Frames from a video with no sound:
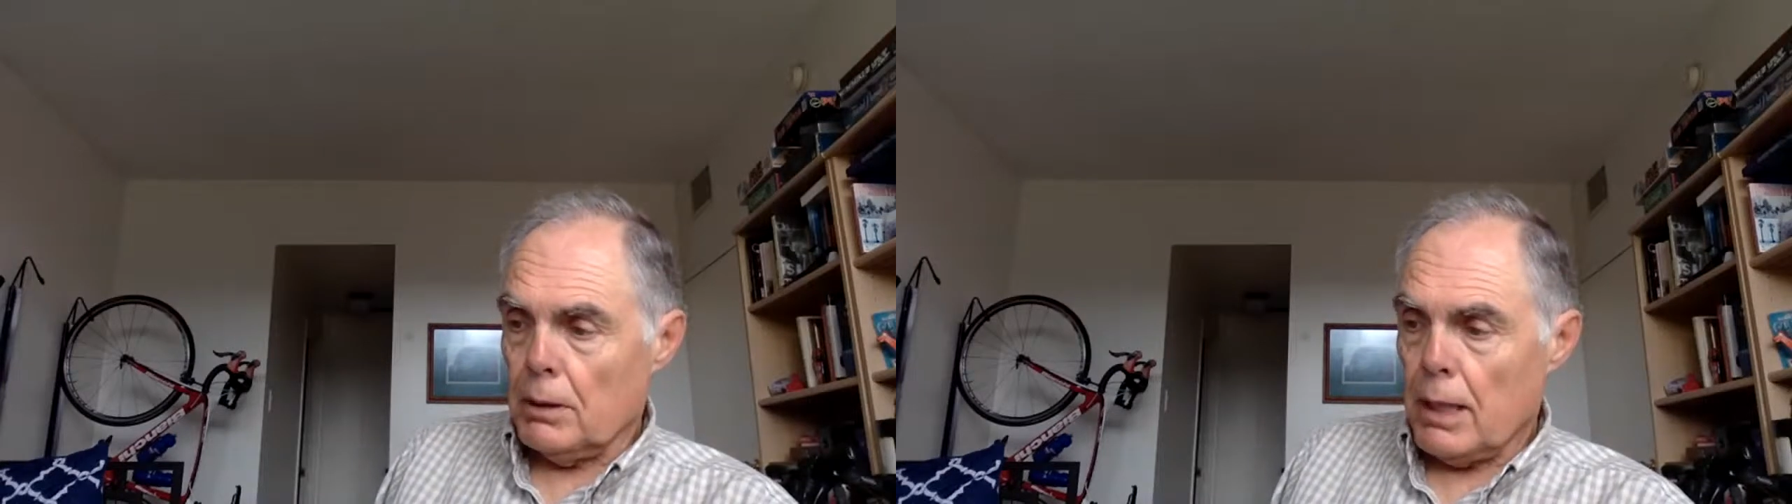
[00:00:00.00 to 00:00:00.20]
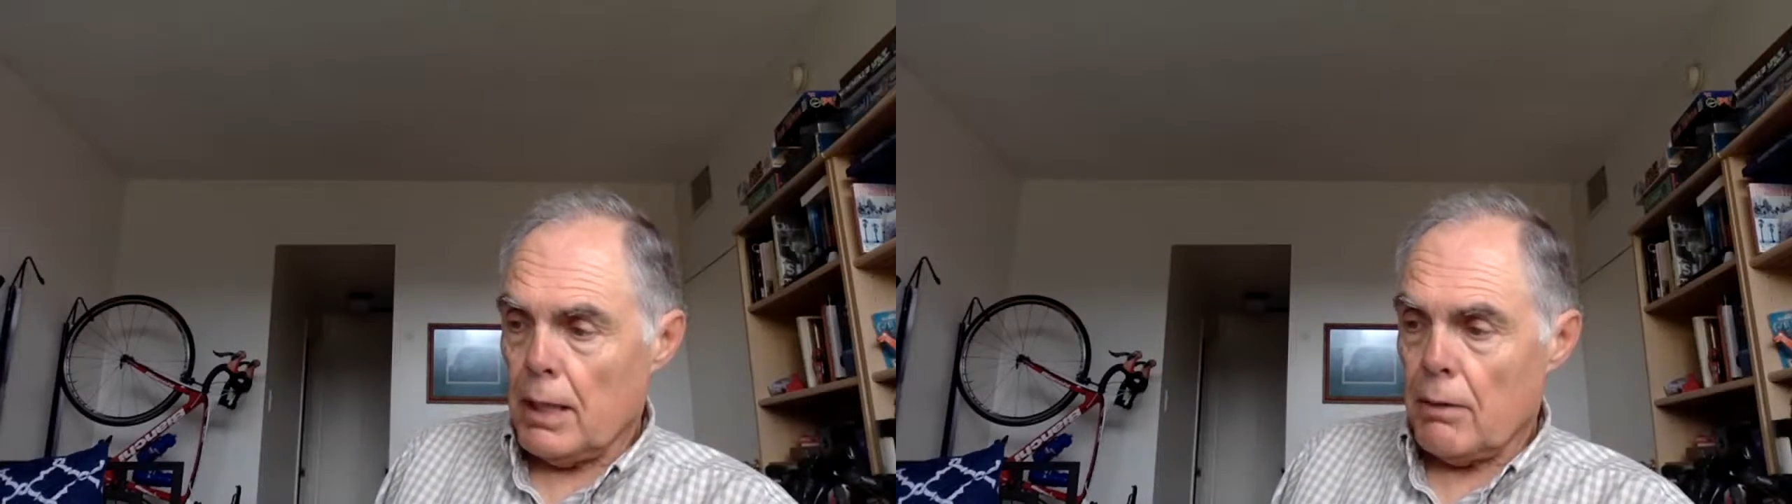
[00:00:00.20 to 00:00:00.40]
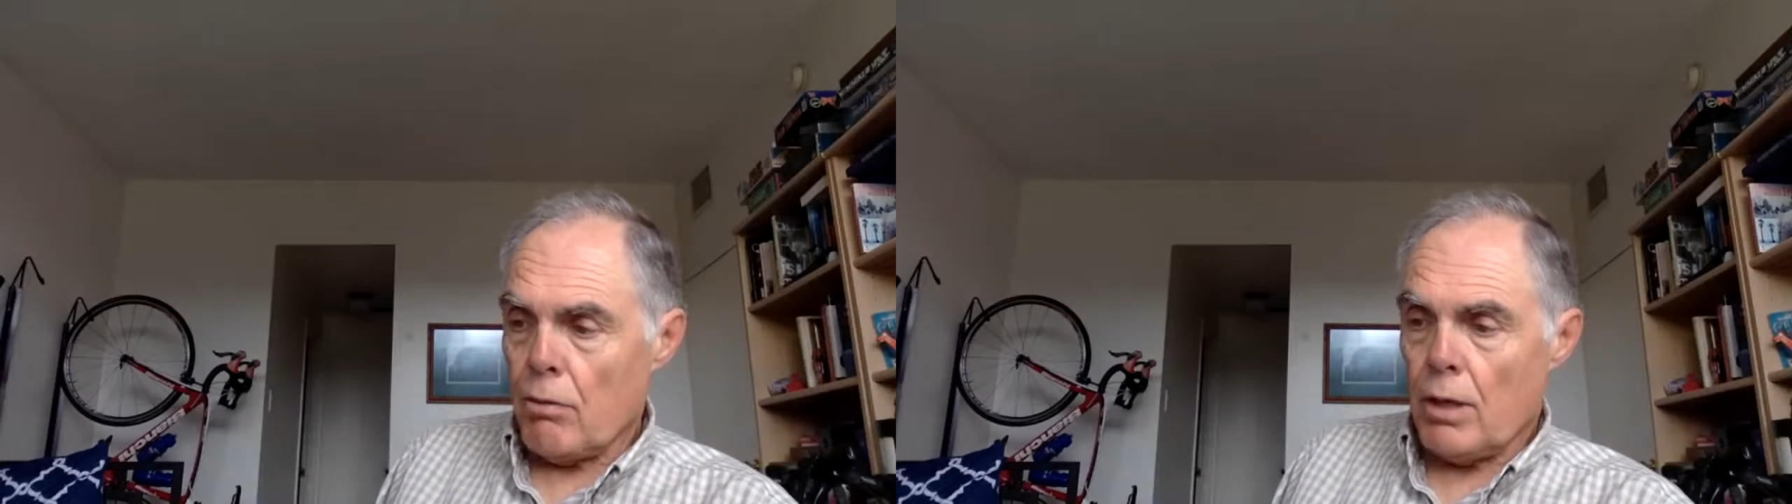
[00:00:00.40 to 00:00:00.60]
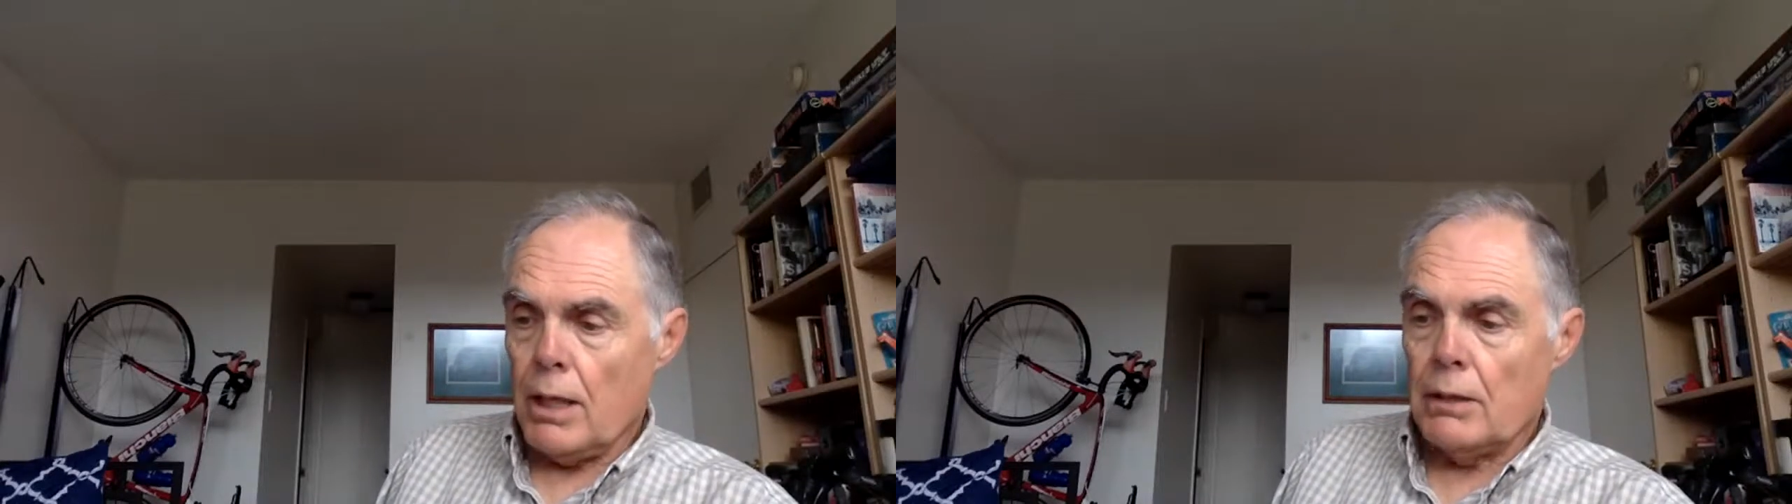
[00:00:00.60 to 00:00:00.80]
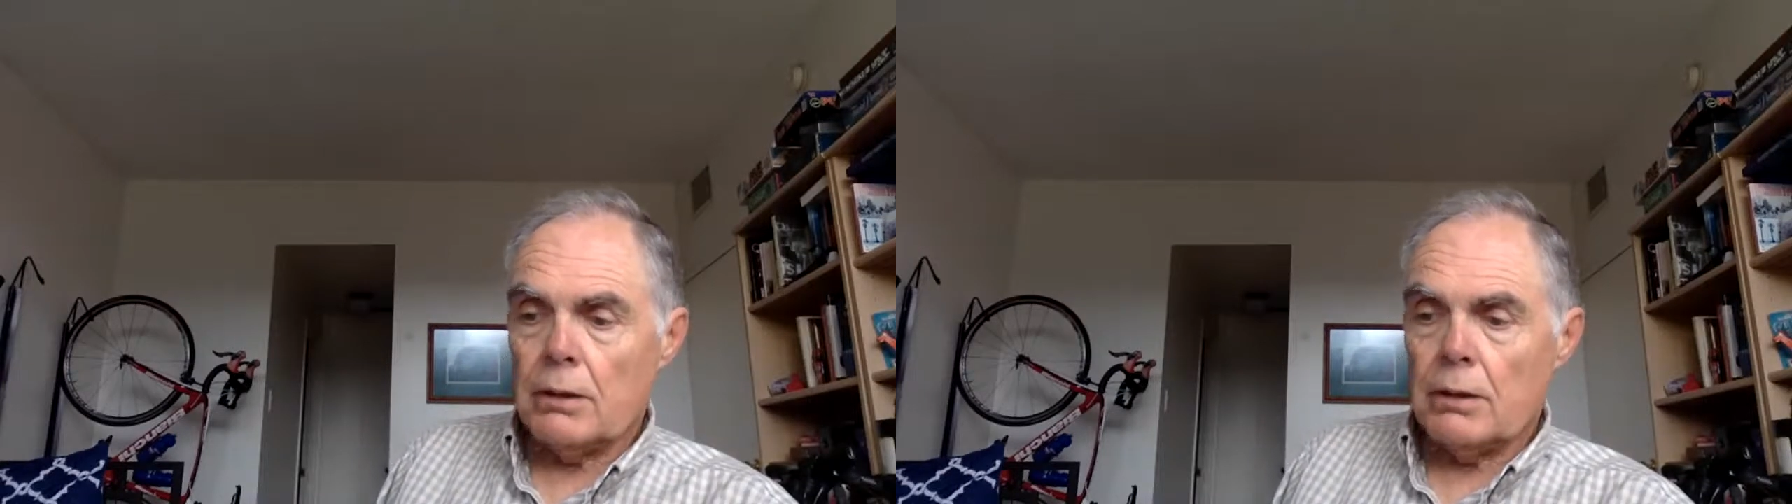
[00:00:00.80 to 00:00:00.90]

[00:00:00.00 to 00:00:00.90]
has a